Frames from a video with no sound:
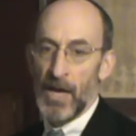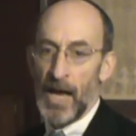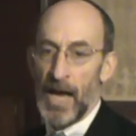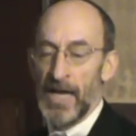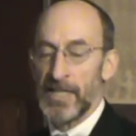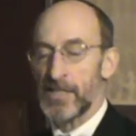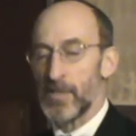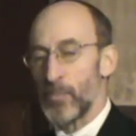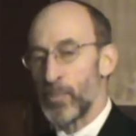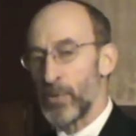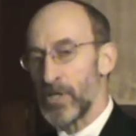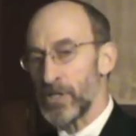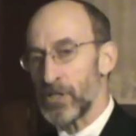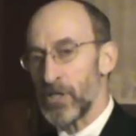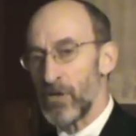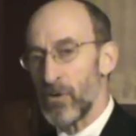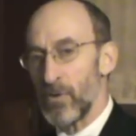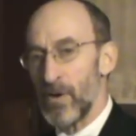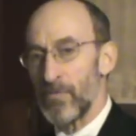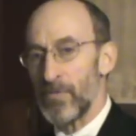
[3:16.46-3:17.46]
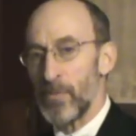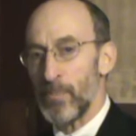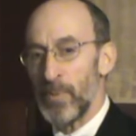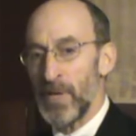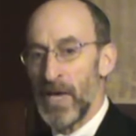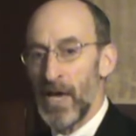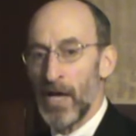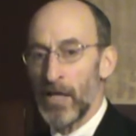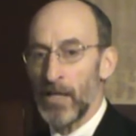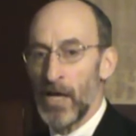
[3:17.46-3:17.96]
As a prisoner of the
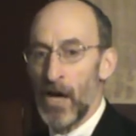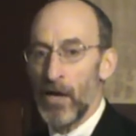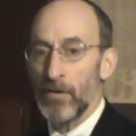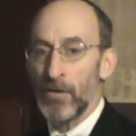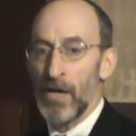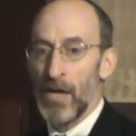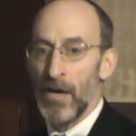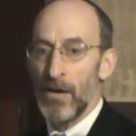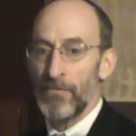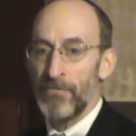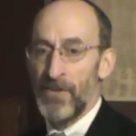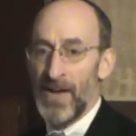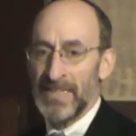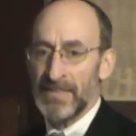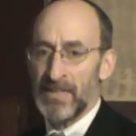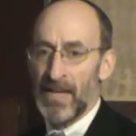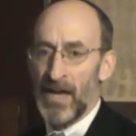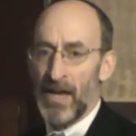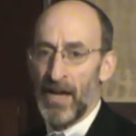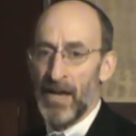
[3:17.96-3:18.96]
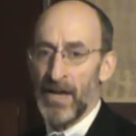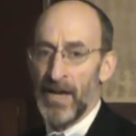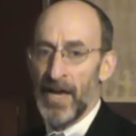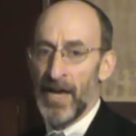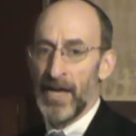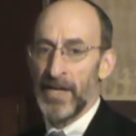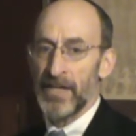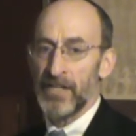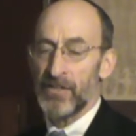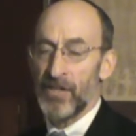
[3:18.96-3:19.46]
PLO, Fatah,
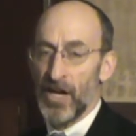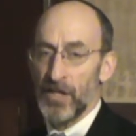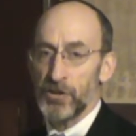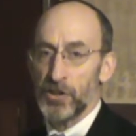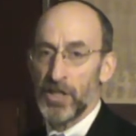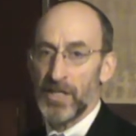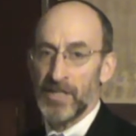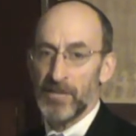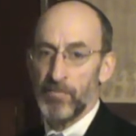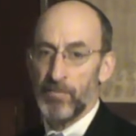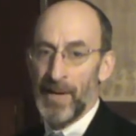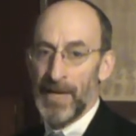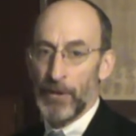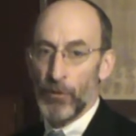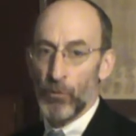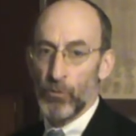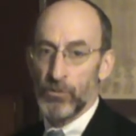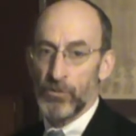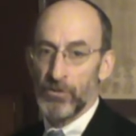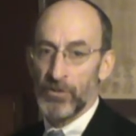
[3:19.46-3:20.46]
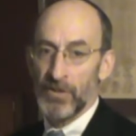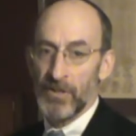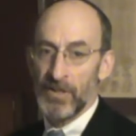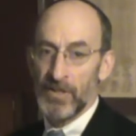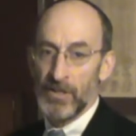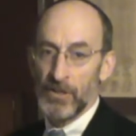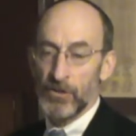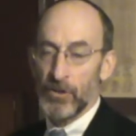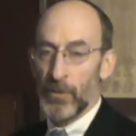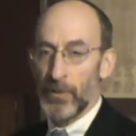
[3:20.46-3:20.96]
in a dungeon in Beirut
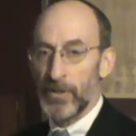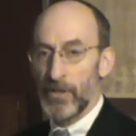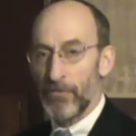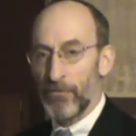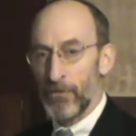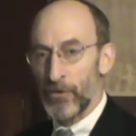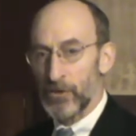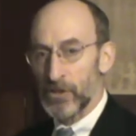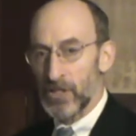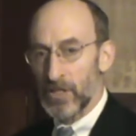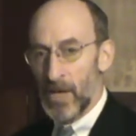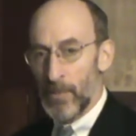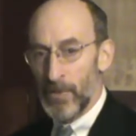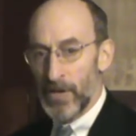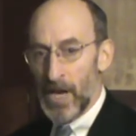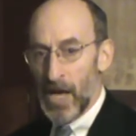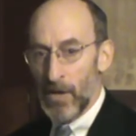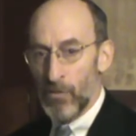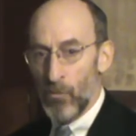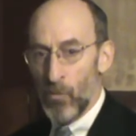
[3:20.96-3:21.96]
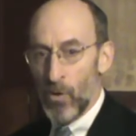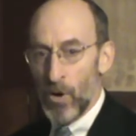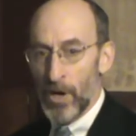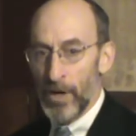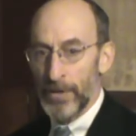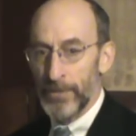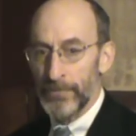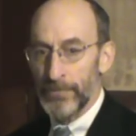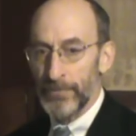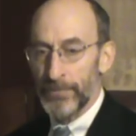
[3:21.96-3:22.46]
during the First Lebanon
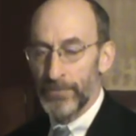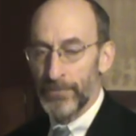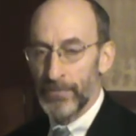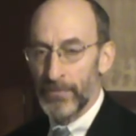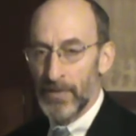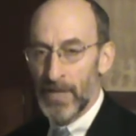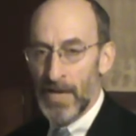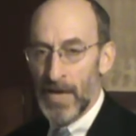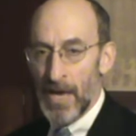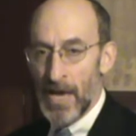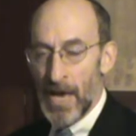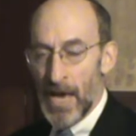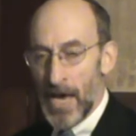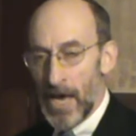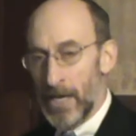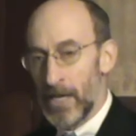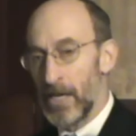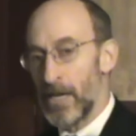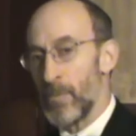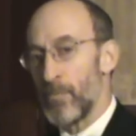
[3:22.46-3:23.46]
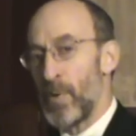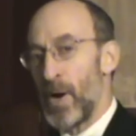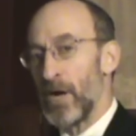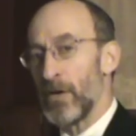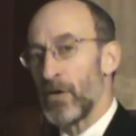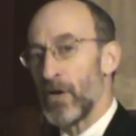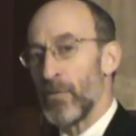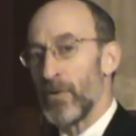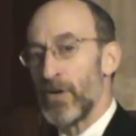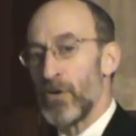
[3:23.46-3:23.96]
War, and in a
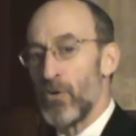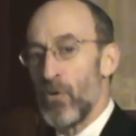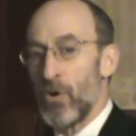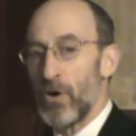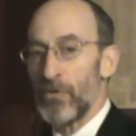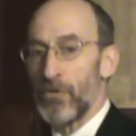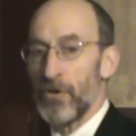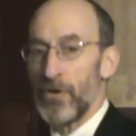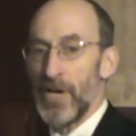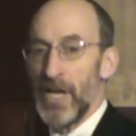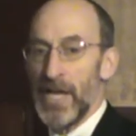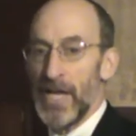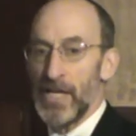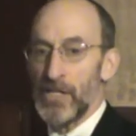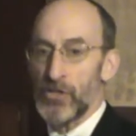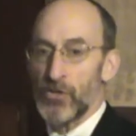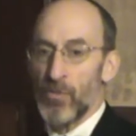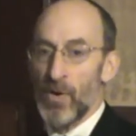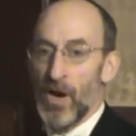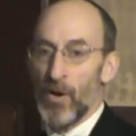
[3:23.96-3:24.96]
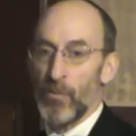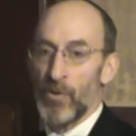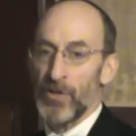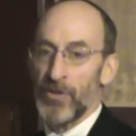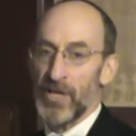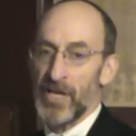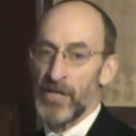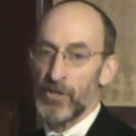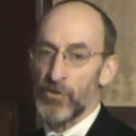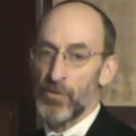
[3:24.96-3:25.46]
bunker in northern Israel
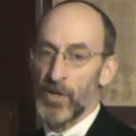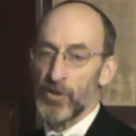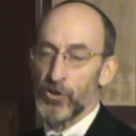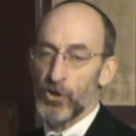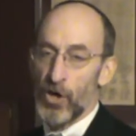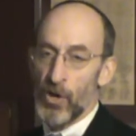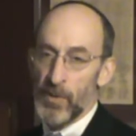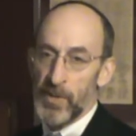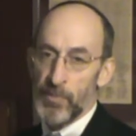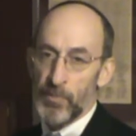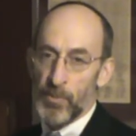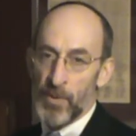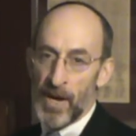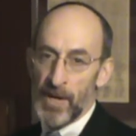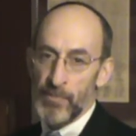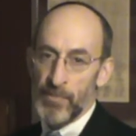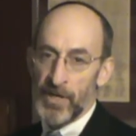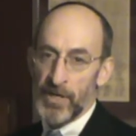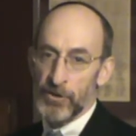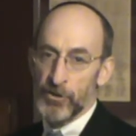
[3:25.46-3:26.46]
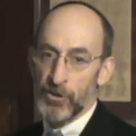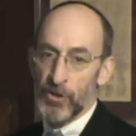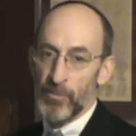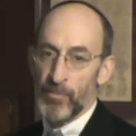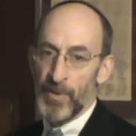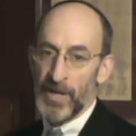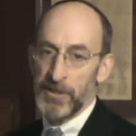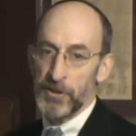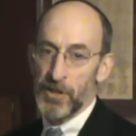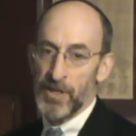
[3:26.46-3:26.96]
with Israel's current Prime Minister
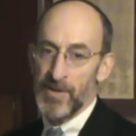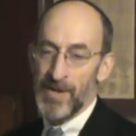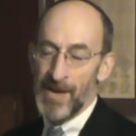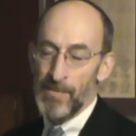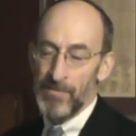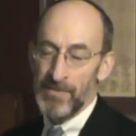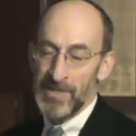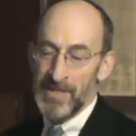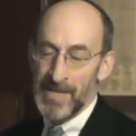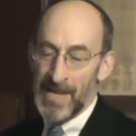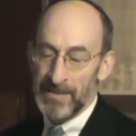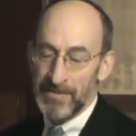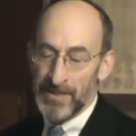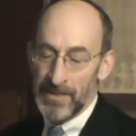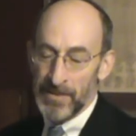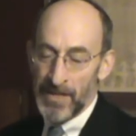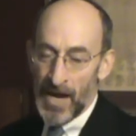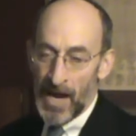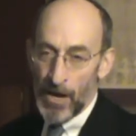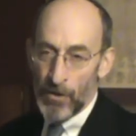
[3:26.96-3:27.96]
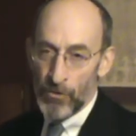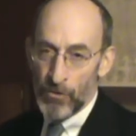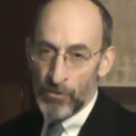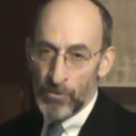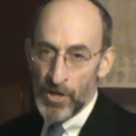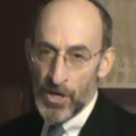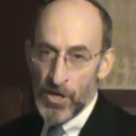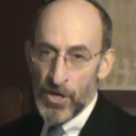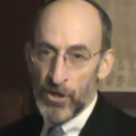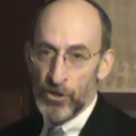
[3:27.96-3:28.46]
Benjamin
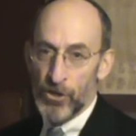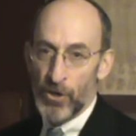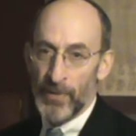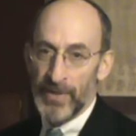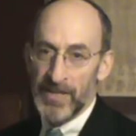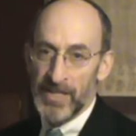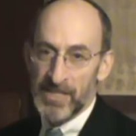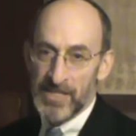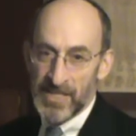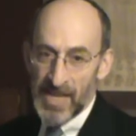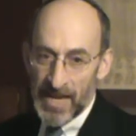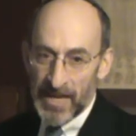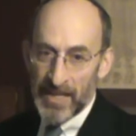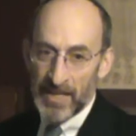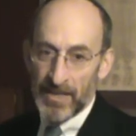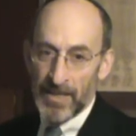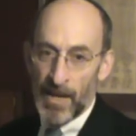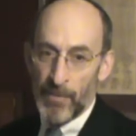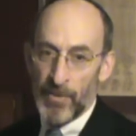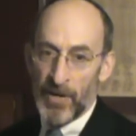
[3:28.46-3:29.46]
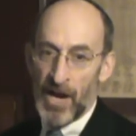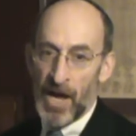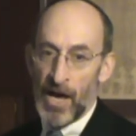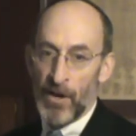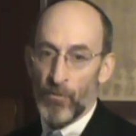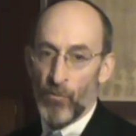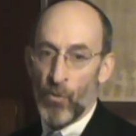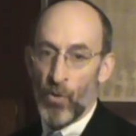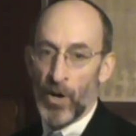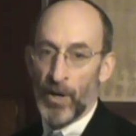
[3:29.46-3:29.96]
Netanyahu during the Second
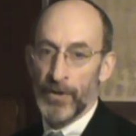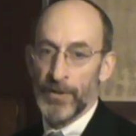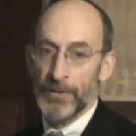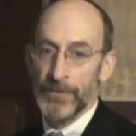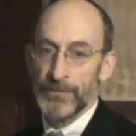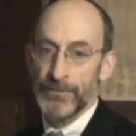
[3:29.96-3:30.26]
Lebanon War.